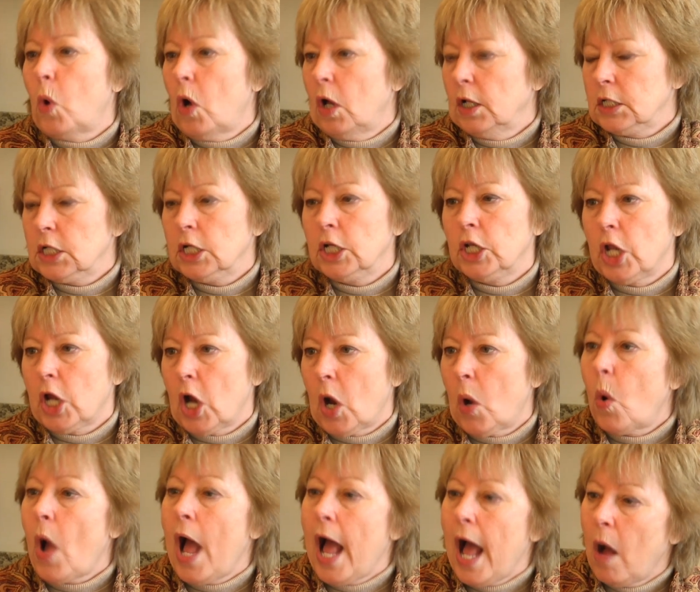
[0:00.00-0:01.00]
want to
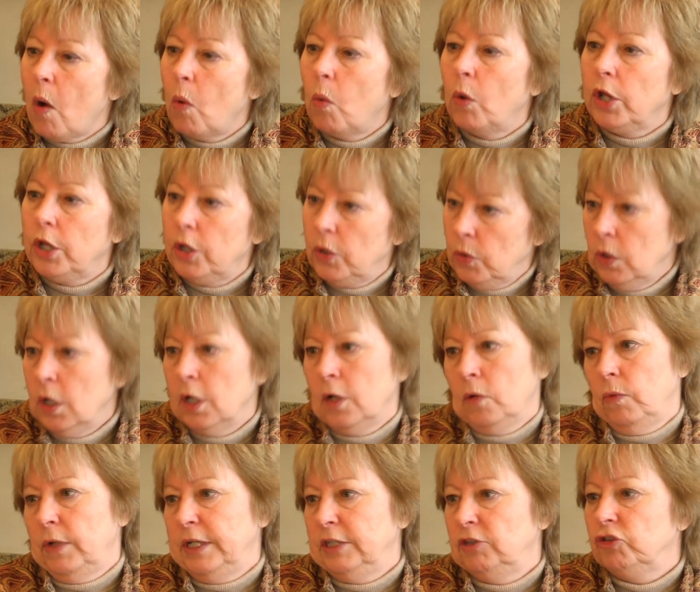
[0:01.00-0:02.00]
know how are you going
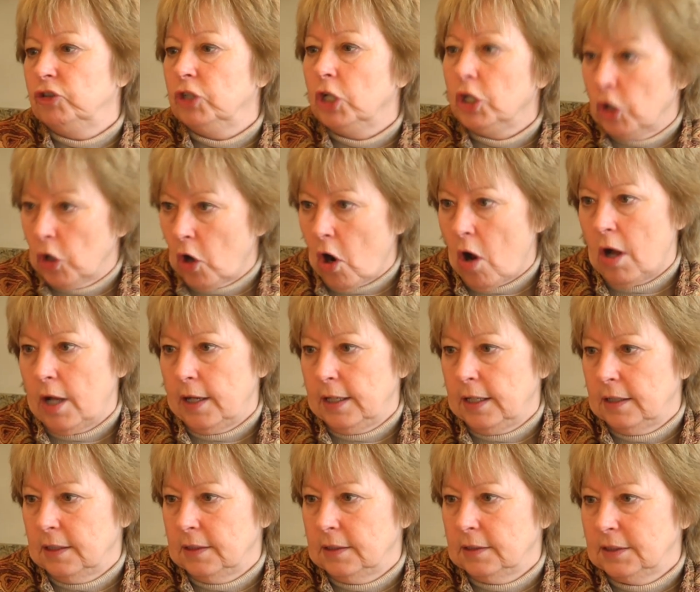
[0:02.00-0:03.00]
to reach your
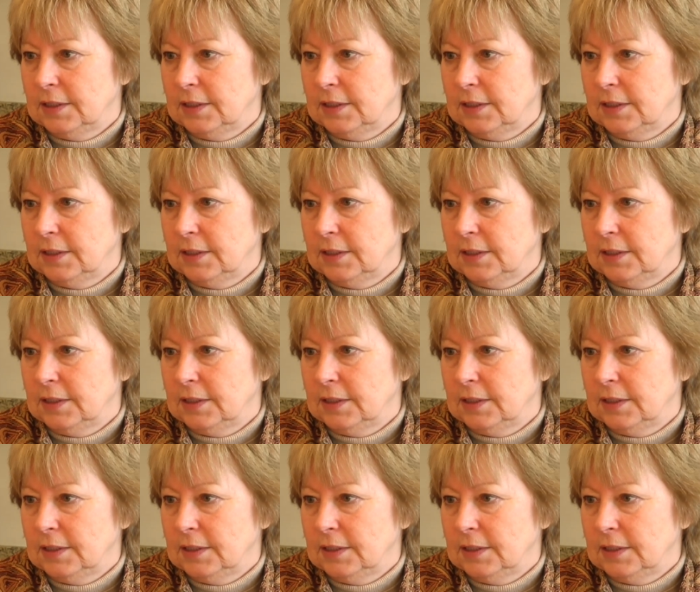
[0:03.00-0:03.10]
audience?